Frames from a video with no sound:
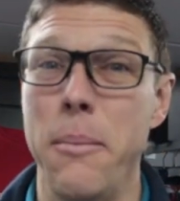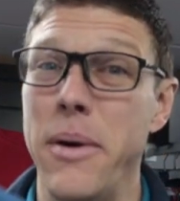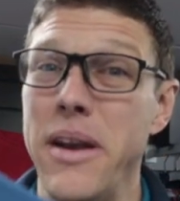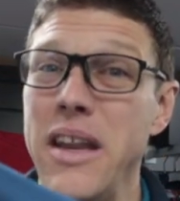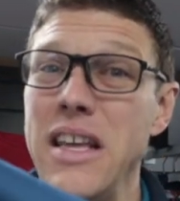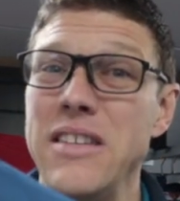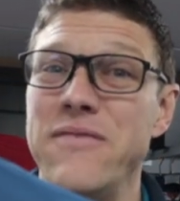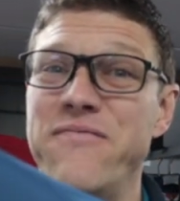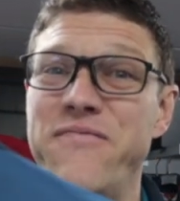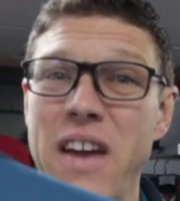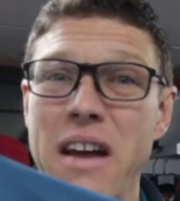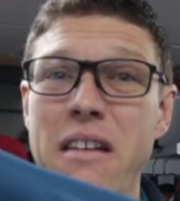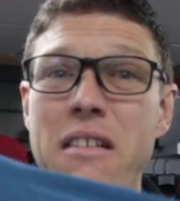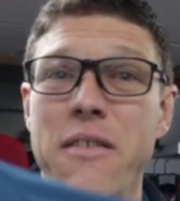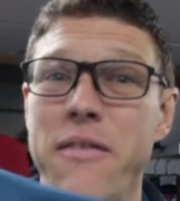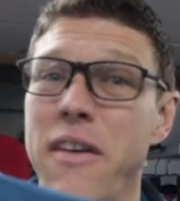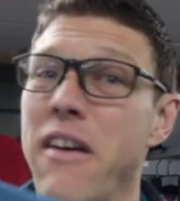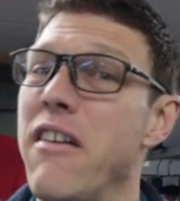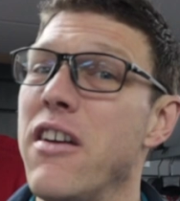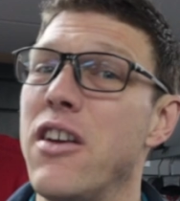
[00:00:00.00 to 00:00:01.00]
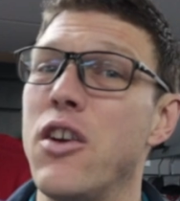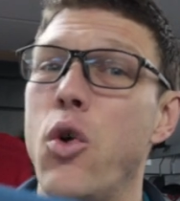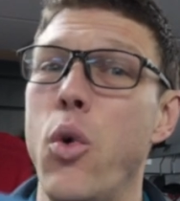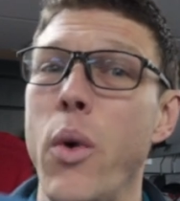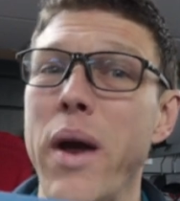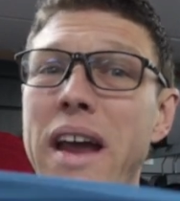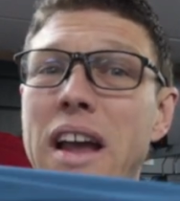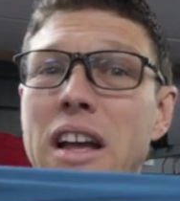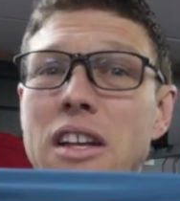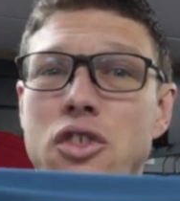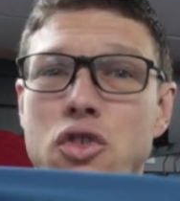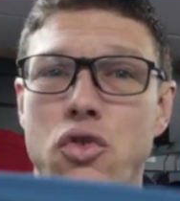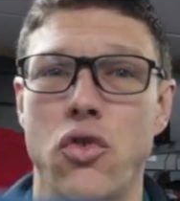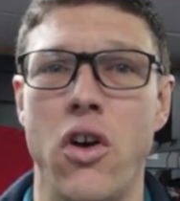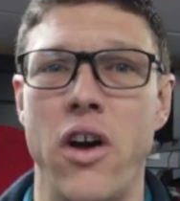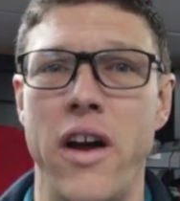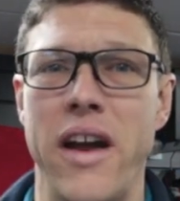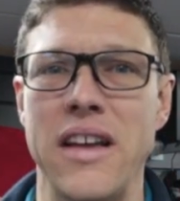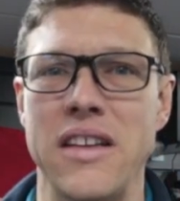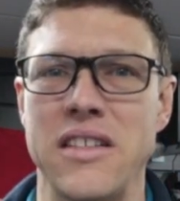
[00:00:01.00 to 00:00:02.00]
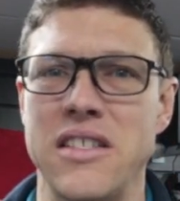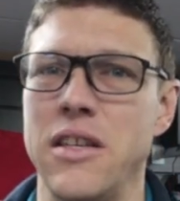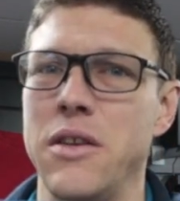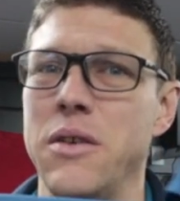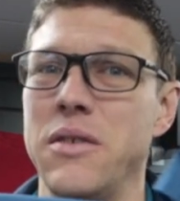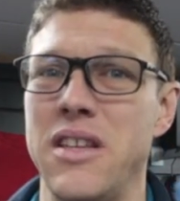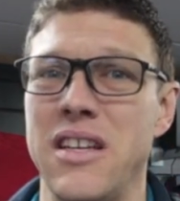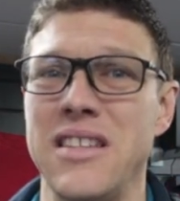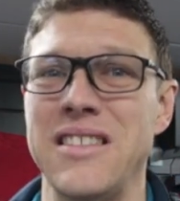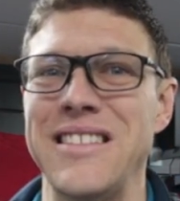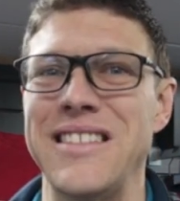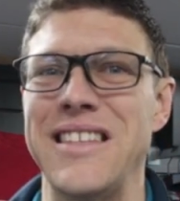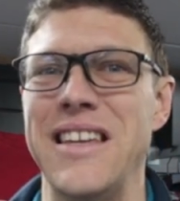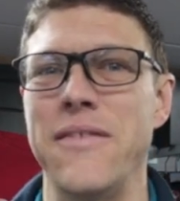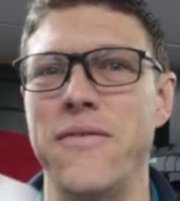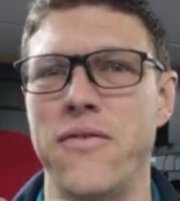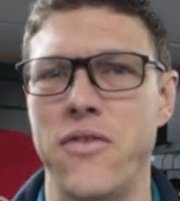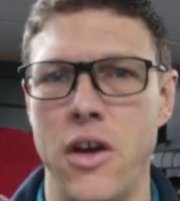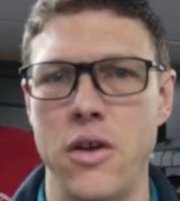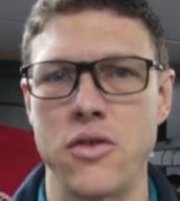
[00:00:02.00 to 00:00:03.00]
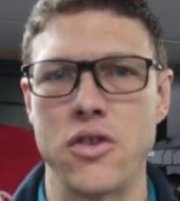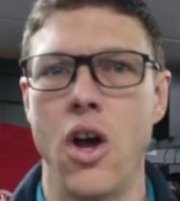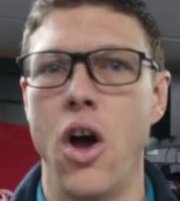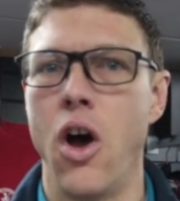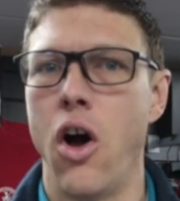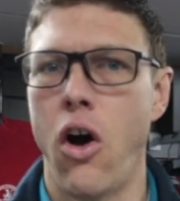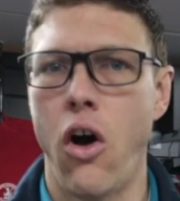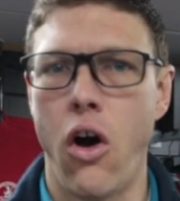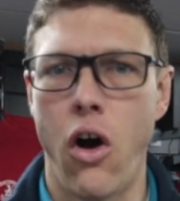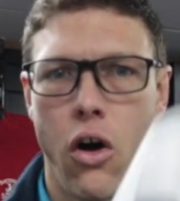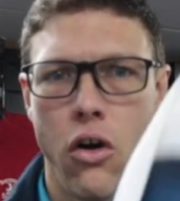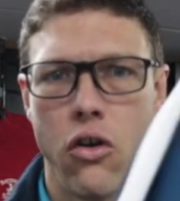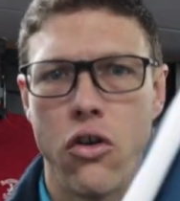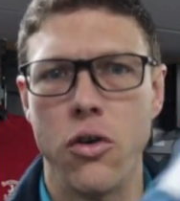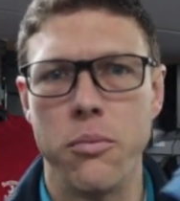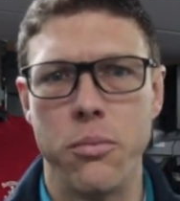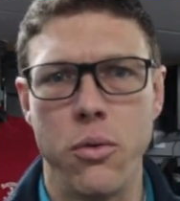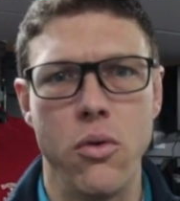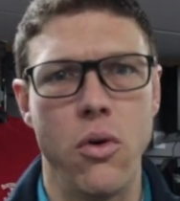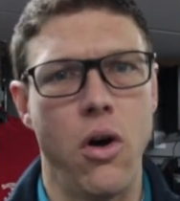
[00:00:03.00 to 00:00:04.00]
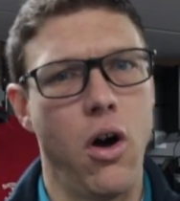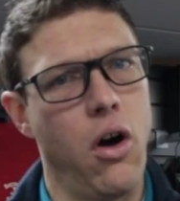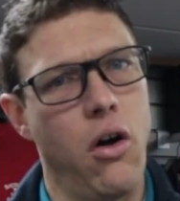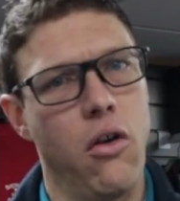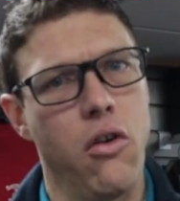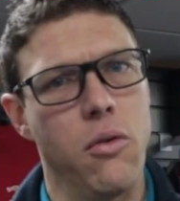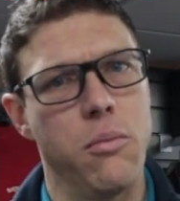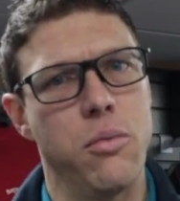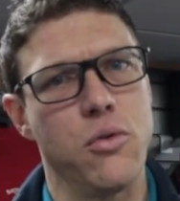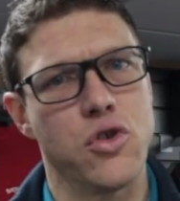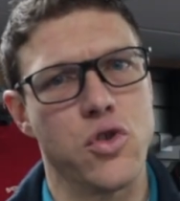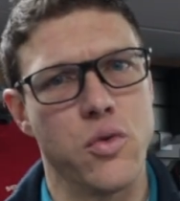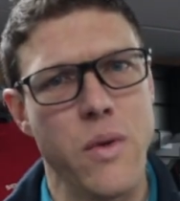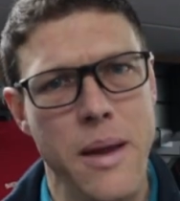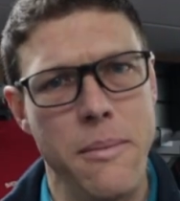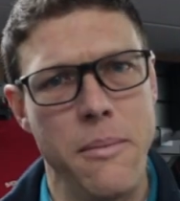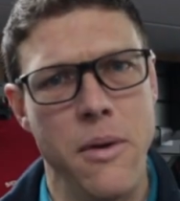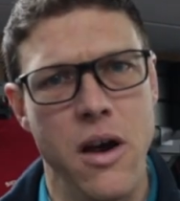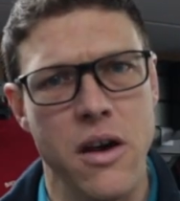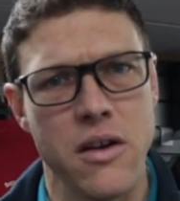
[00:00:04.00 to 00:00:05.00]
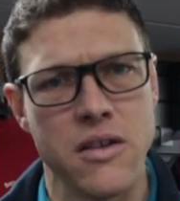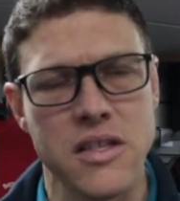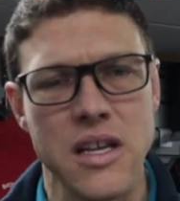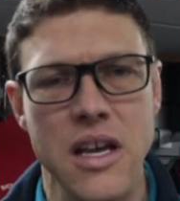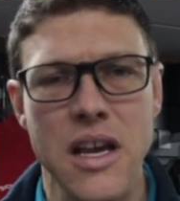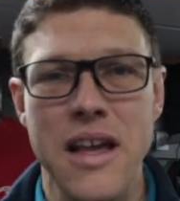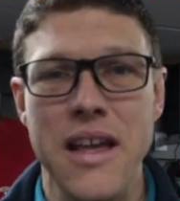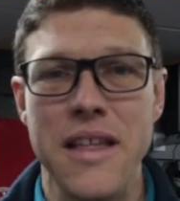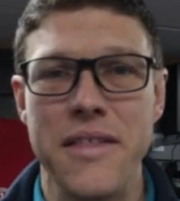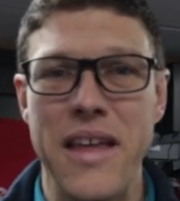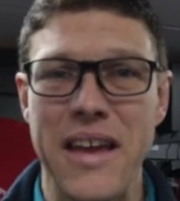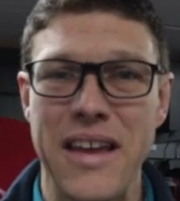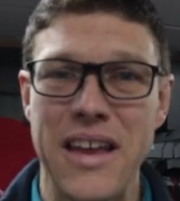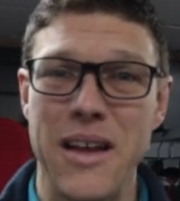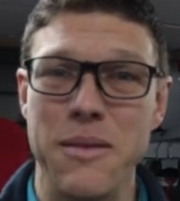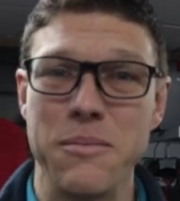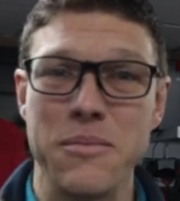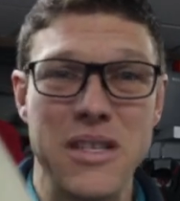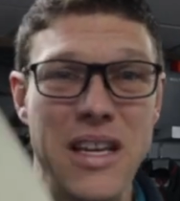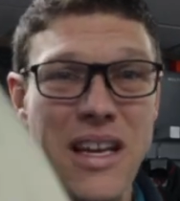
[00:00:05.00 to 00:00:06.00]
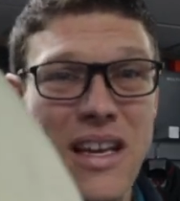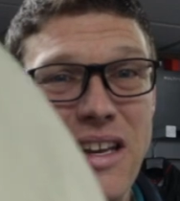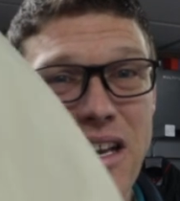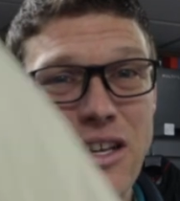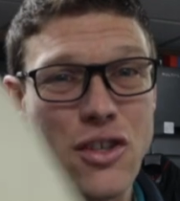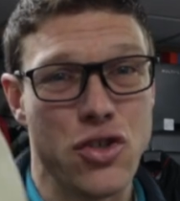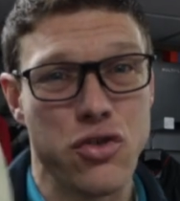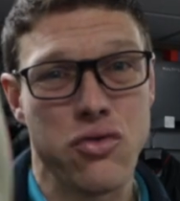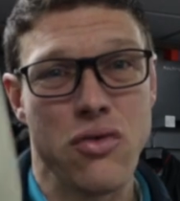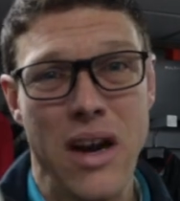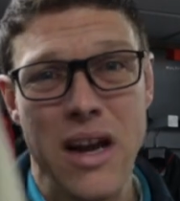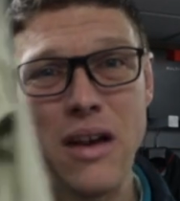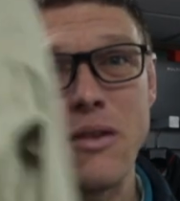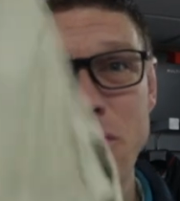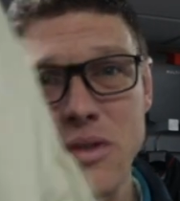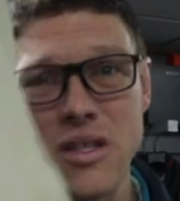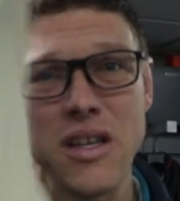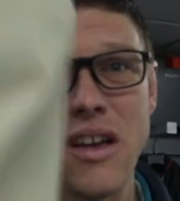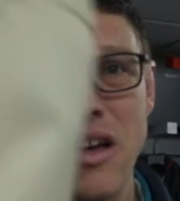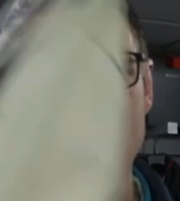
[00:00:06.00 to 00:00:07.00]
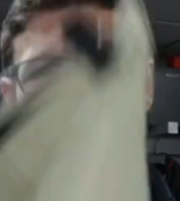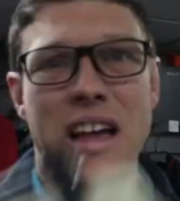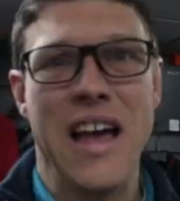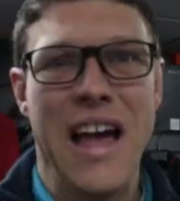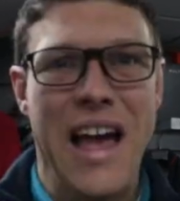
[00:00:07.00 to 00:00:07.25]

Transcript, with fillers: but it is very quick drying, so it doesn't give those horrible sweat marks. That comes in a trouser